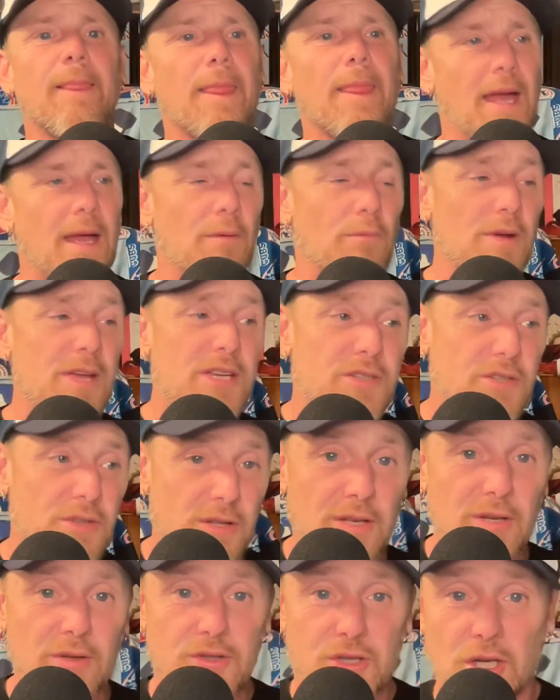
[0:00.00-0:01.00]
And
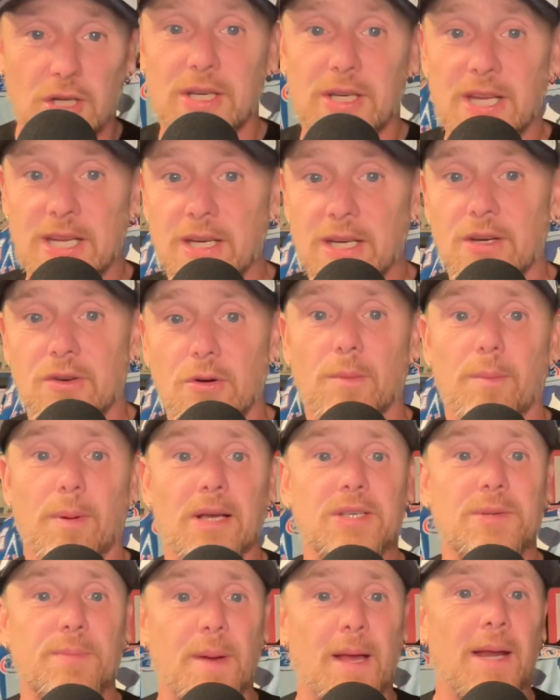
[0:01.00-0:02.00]
we should need to do it
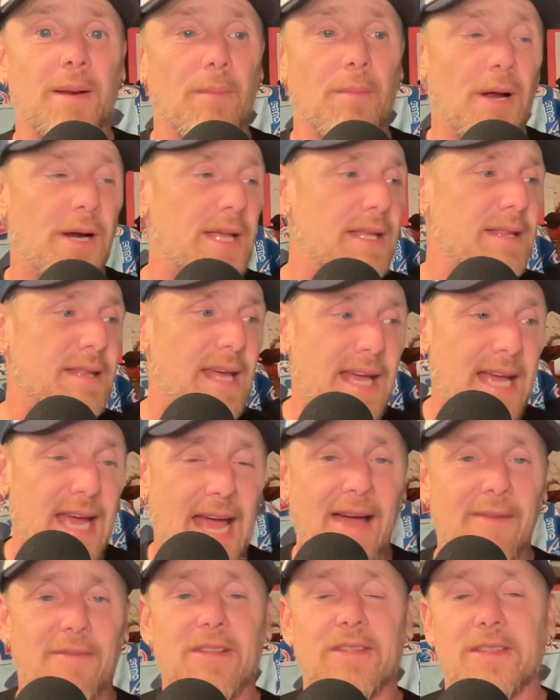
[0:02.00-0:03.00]
by spending money. They
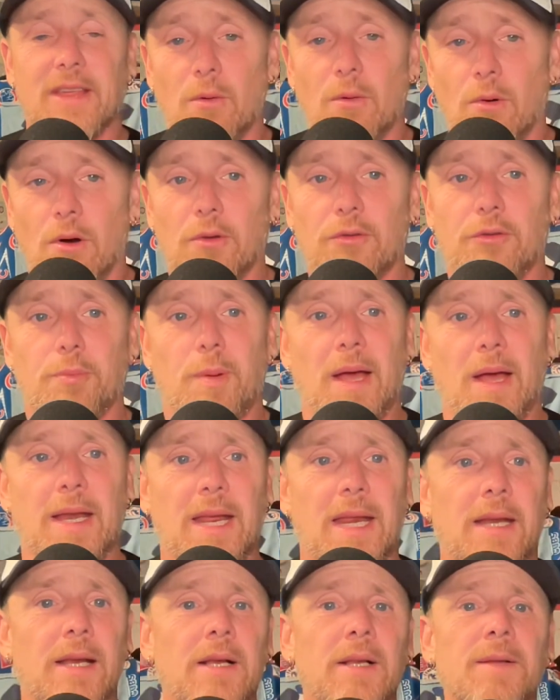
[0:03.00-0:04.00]
have it. They won't spend
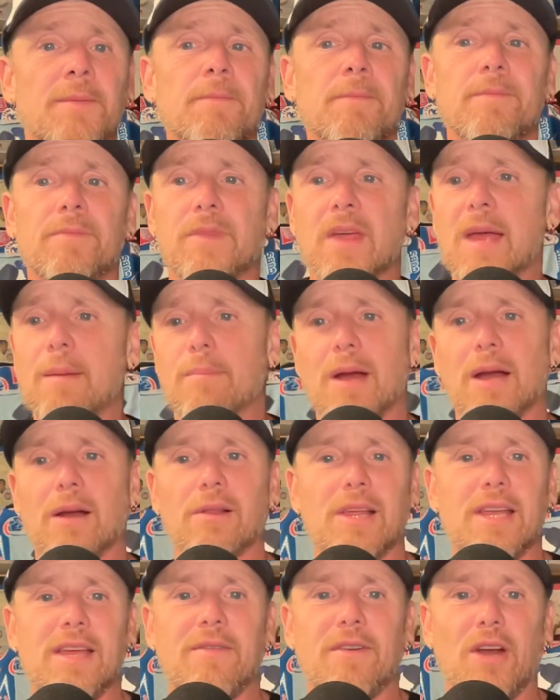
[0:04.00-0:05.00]
it. They
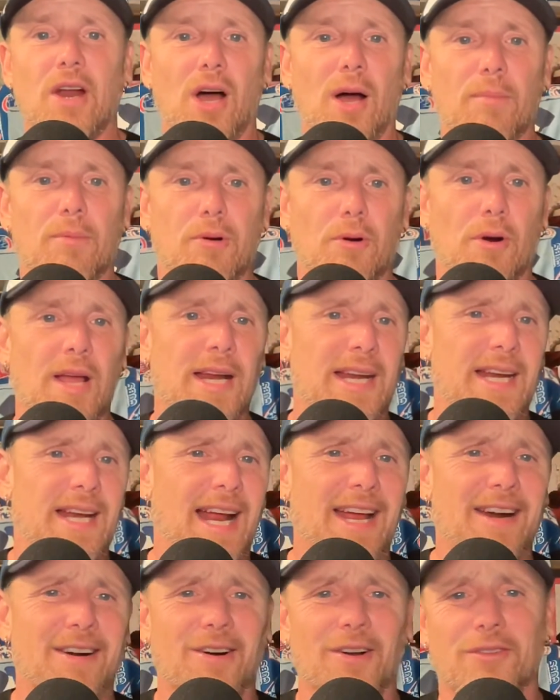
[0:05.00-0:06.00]
barely even upgraded.
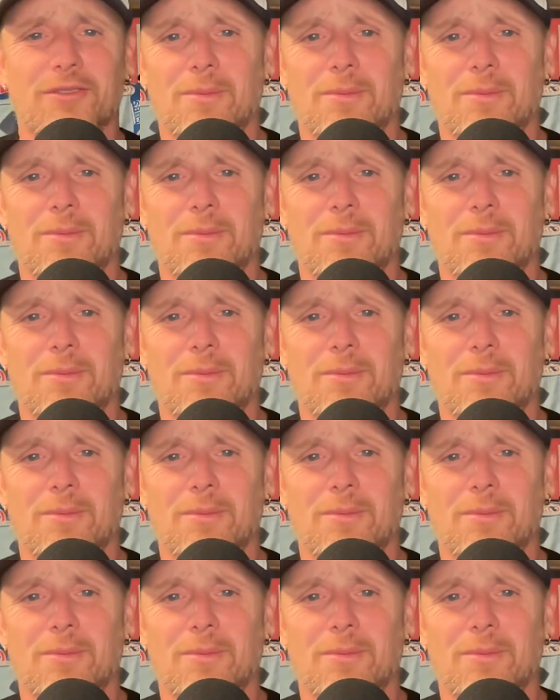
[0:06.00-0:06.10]
I don't know.